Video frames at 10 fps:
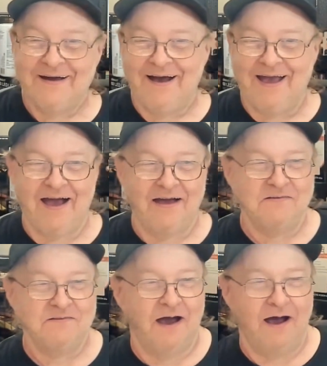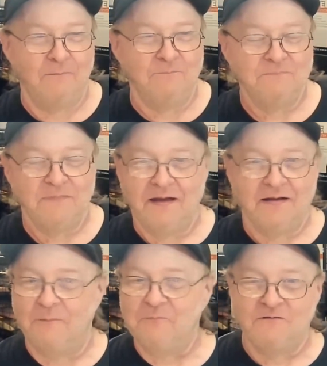and
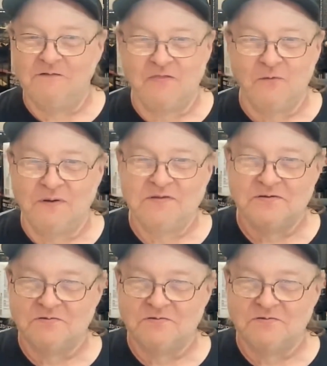couple of other ones.